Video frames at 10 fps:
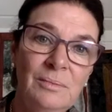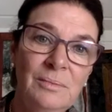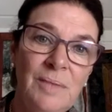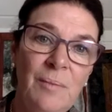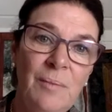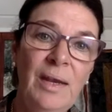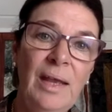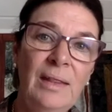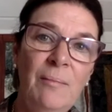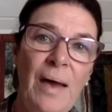But he had
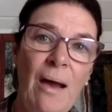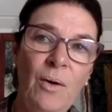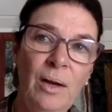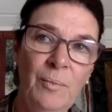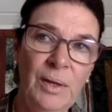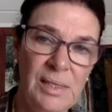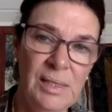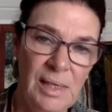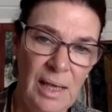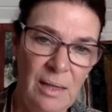the power. Manise
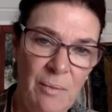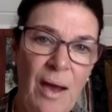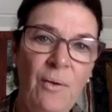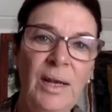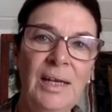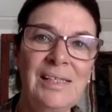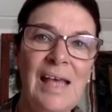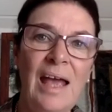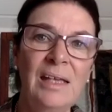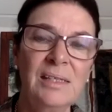had the power in his
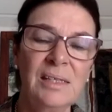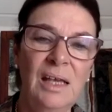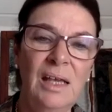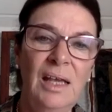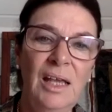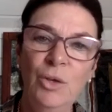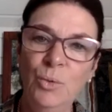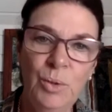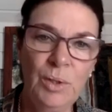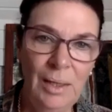eyes. You
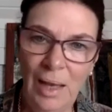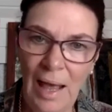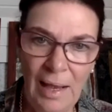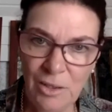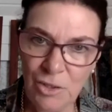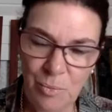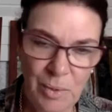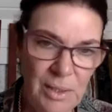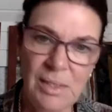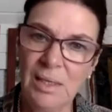wouldn't lie to
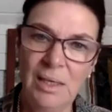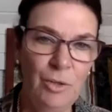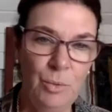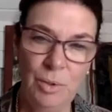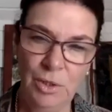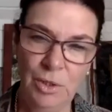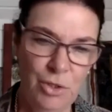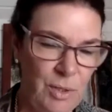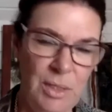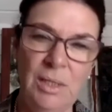Manise, you wouldn't
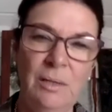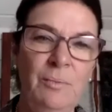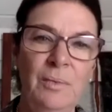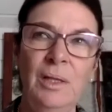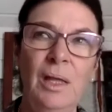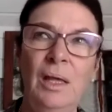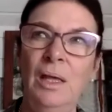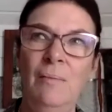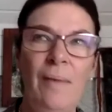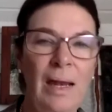treat him
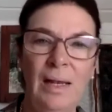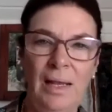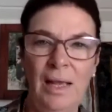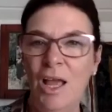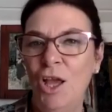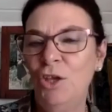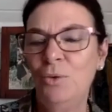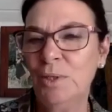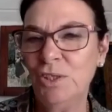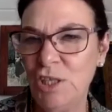badly, you
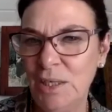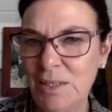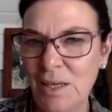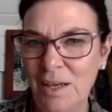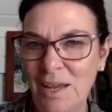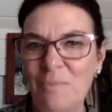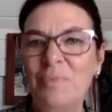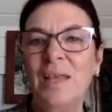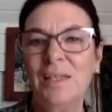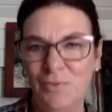wouldn't cheat on
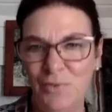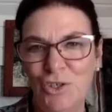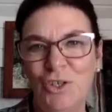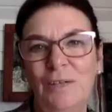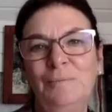him, that's for sure,